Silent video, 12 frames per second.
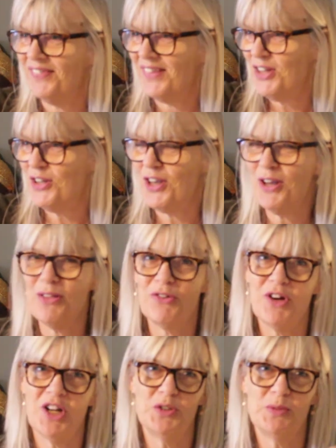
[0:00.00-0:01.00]
There you go,
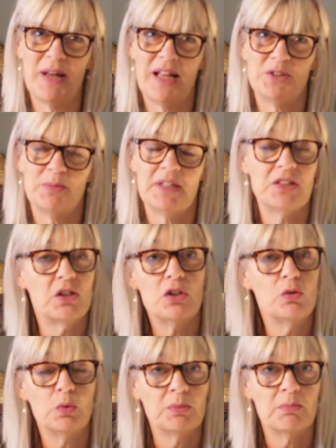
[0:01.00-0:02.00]
£300 please.
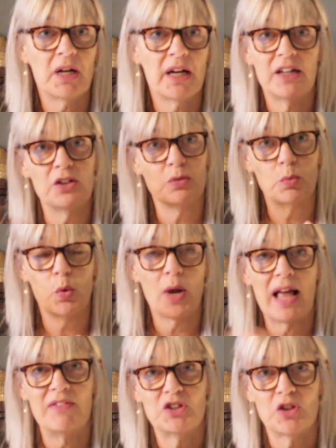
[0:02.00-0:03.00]
You wouldn't buy it, you'd walk
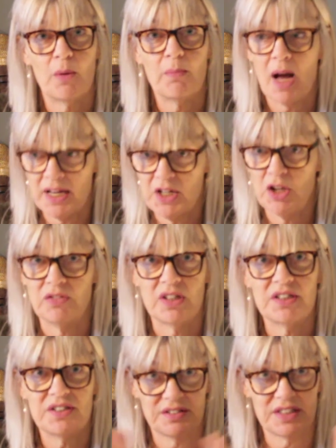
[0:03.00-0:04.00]
out of the shop. I know
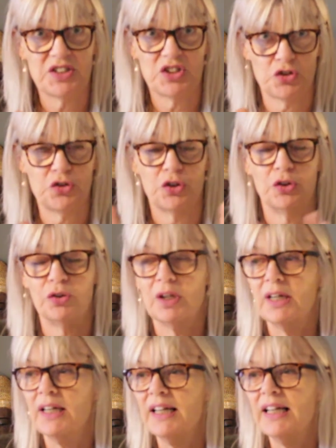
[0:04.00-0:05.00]
this is true.
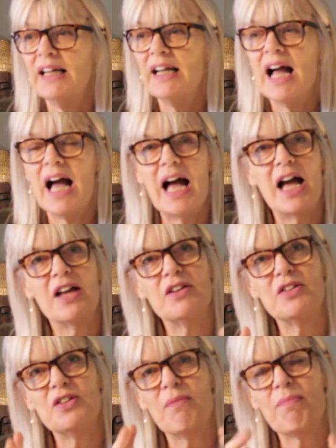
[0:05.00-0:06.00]

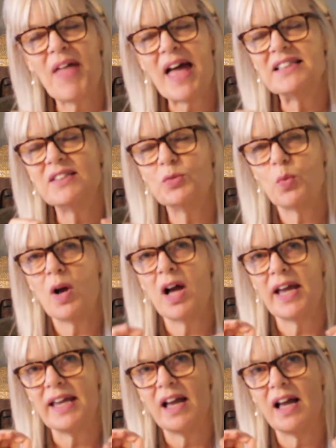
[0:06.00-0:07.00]
That is
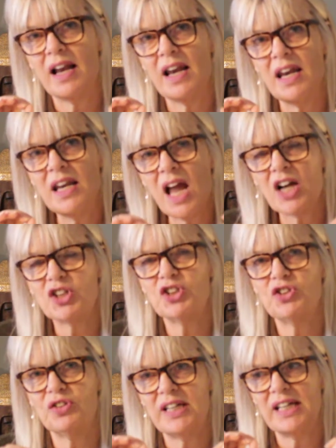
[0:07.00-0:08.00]
why
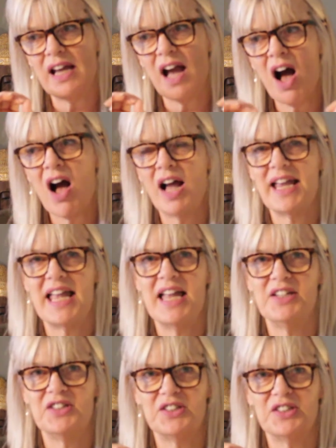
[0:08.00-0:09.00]
luxury,
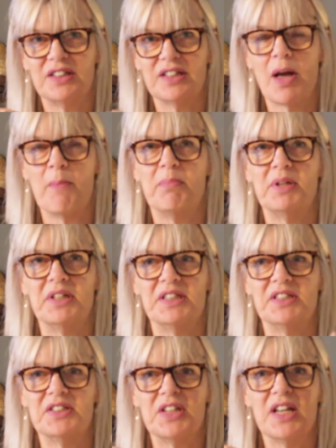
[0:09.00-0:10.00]
high-end
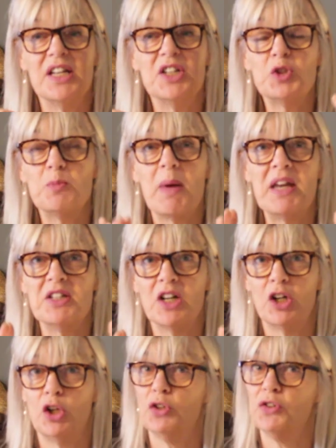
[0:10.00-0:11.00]
companies spend a
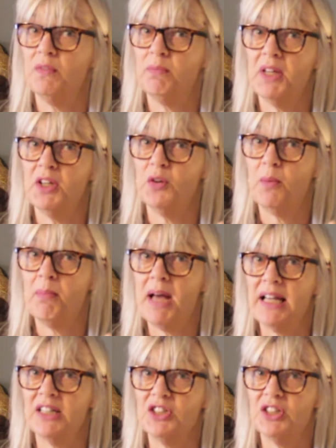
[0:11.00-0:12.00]
lot of money on
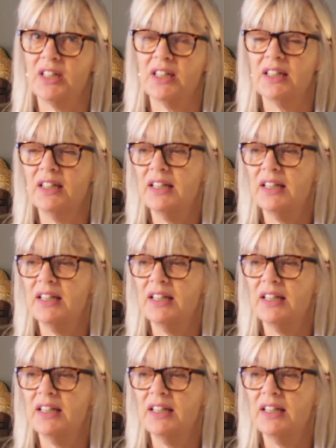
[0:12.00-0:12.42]
packaging.